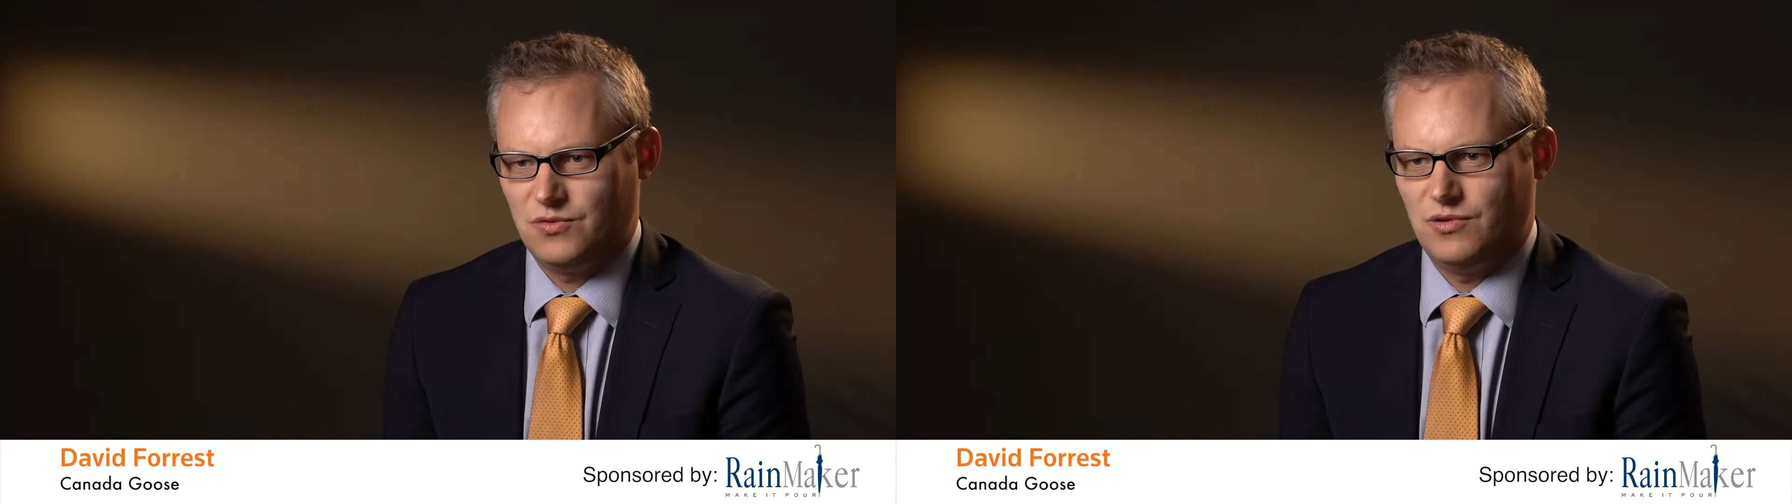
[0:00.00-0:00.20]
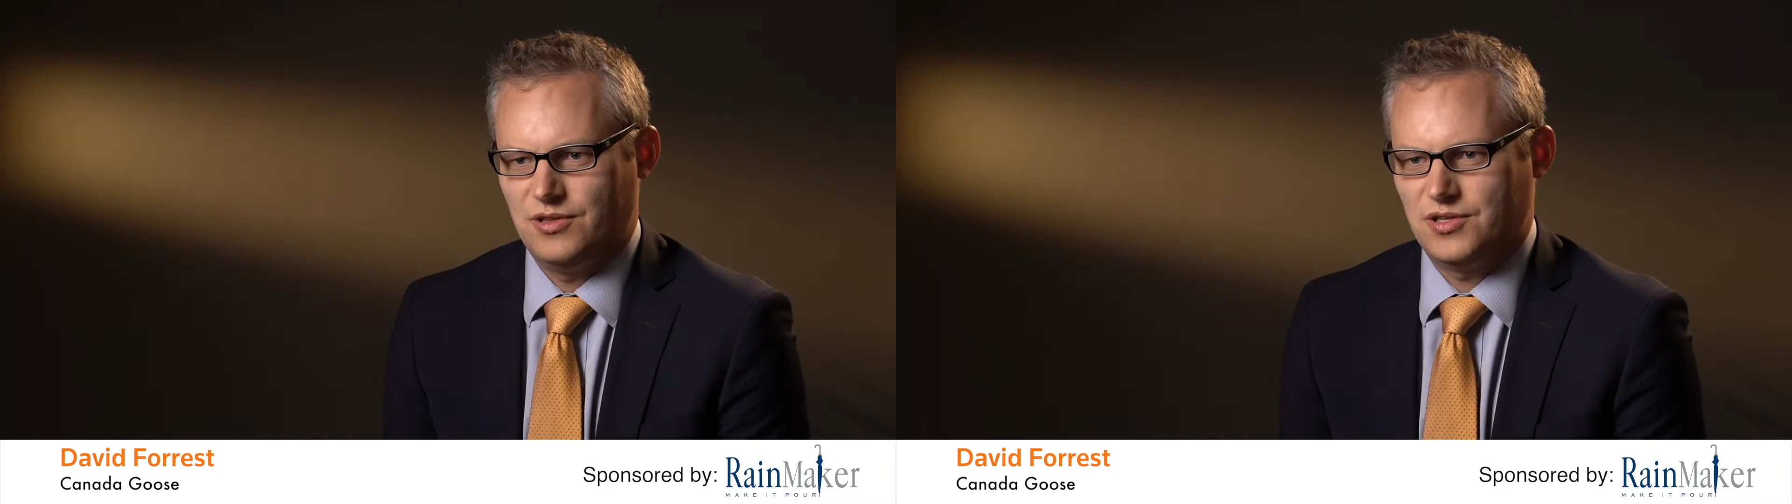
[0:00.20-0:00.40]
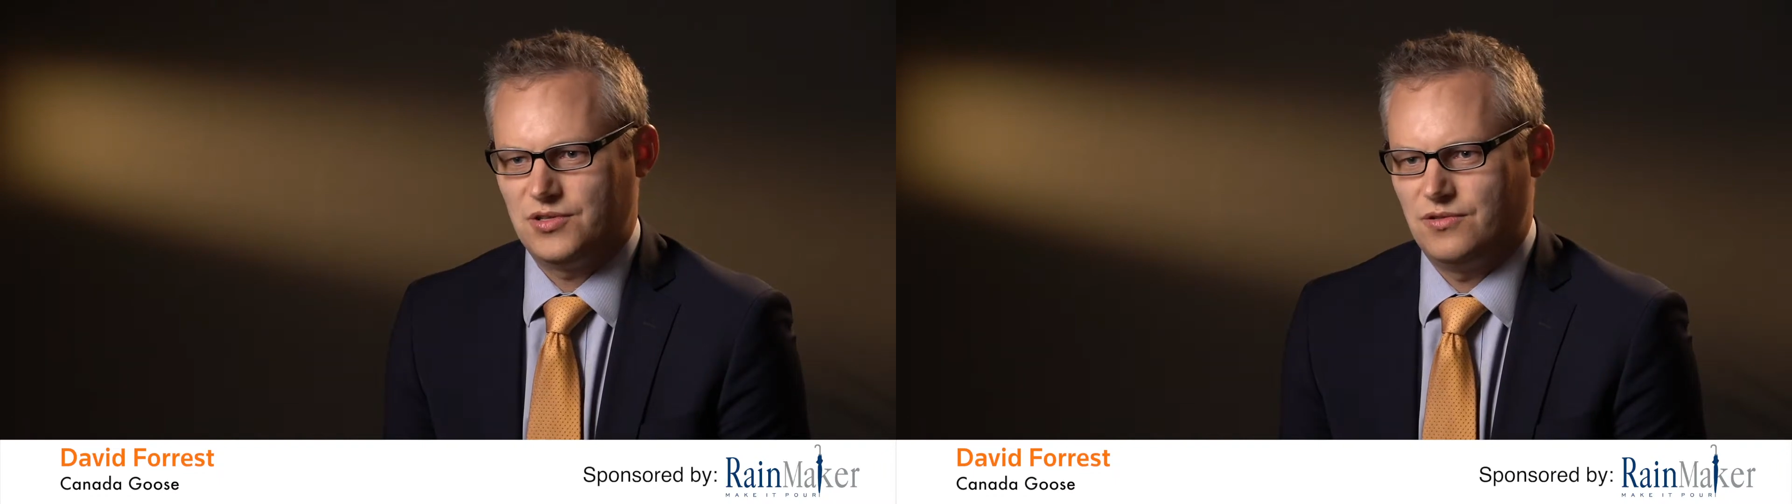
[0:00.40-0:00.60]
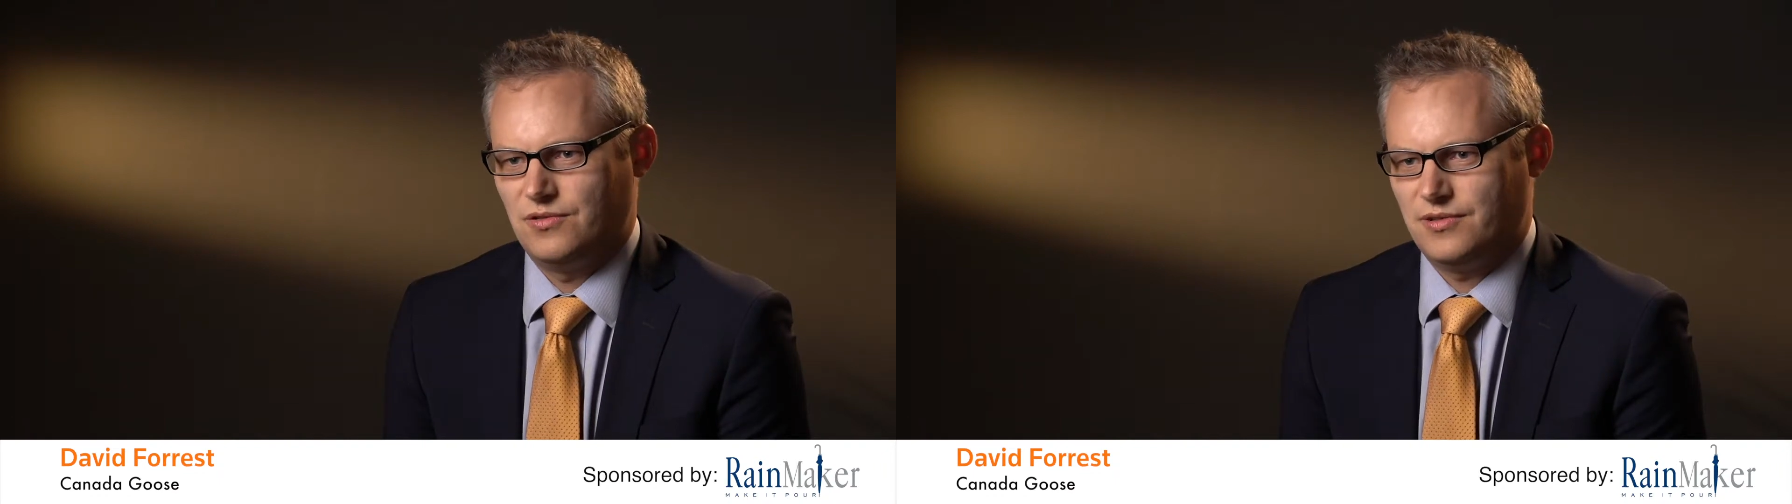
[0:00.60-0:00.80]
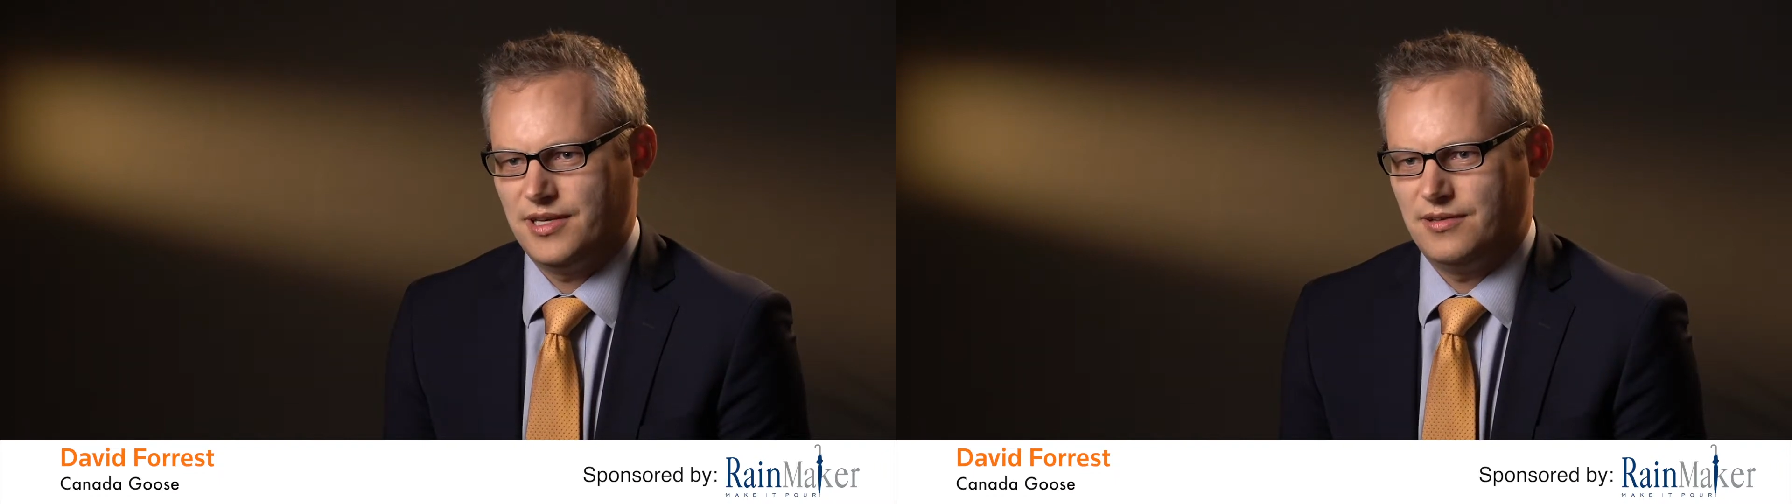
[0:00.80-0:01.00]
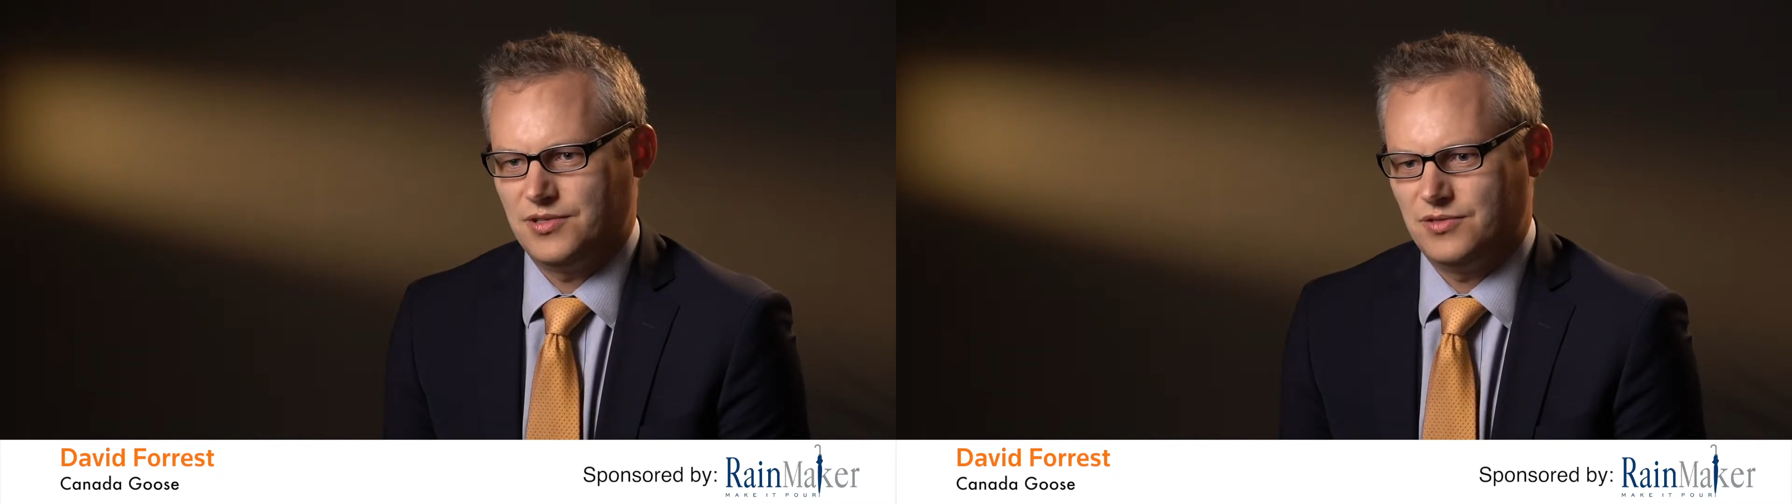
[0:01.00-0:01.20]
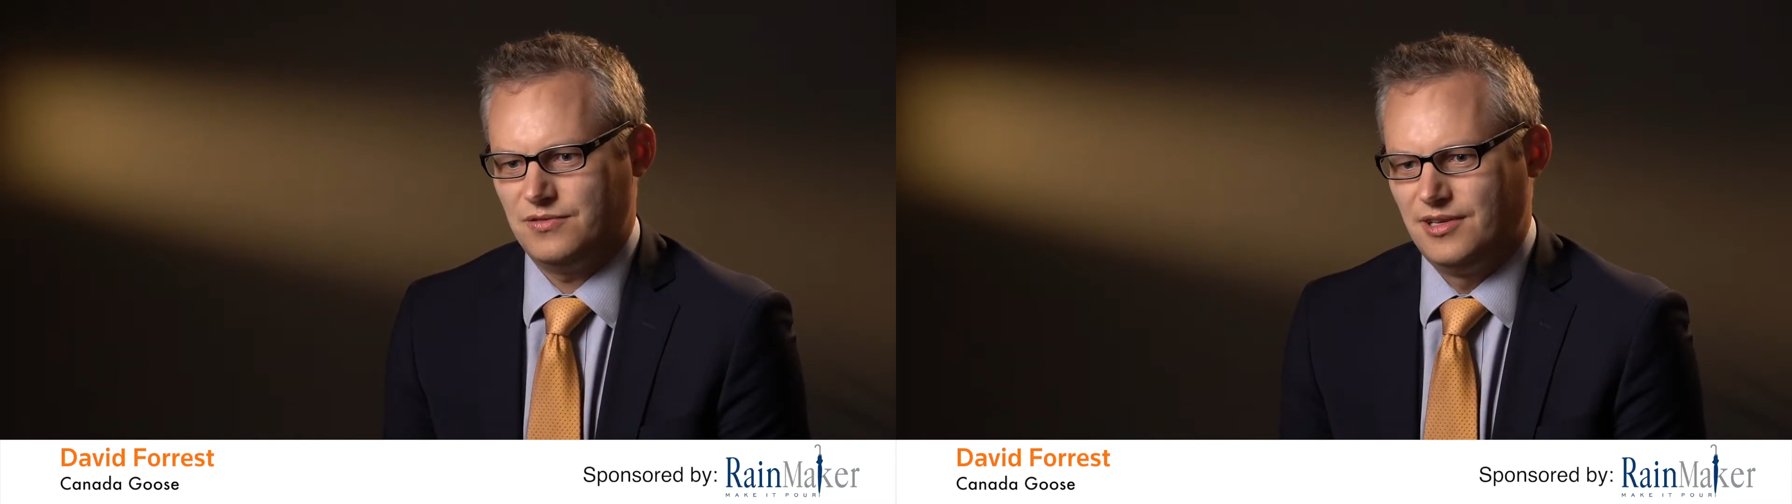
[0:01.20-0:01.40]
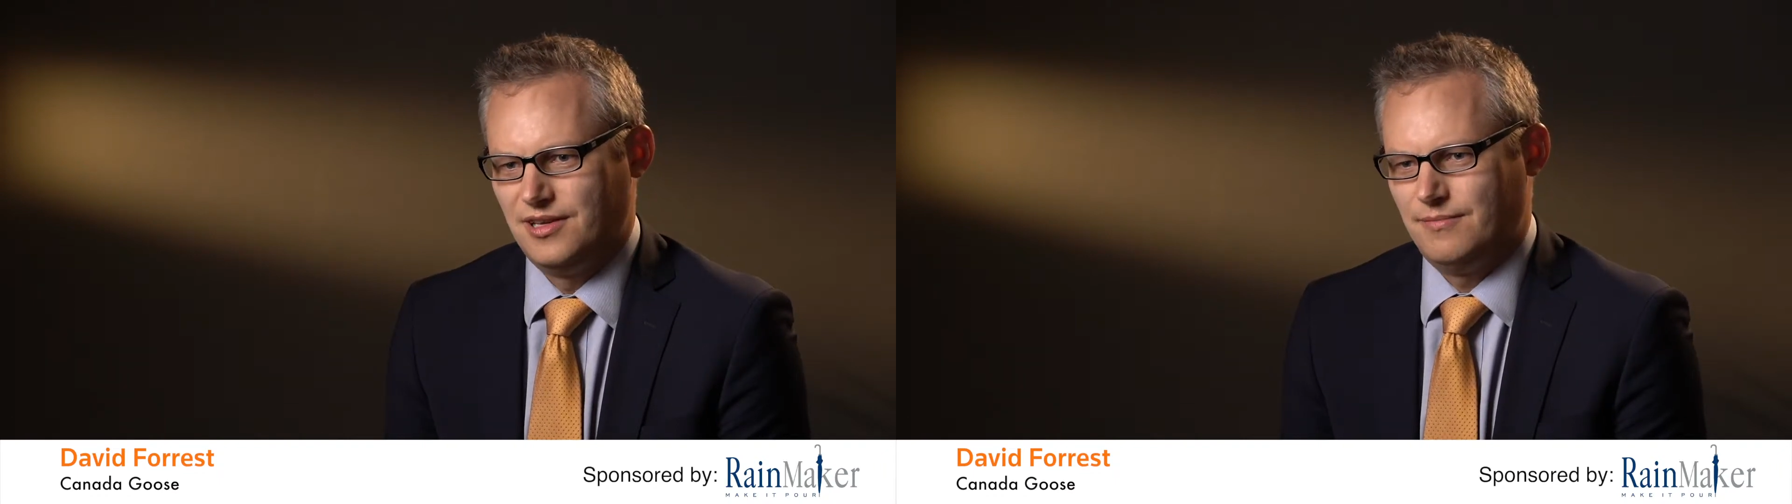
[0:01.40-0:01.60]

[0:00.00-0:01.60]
consultation with external counsel,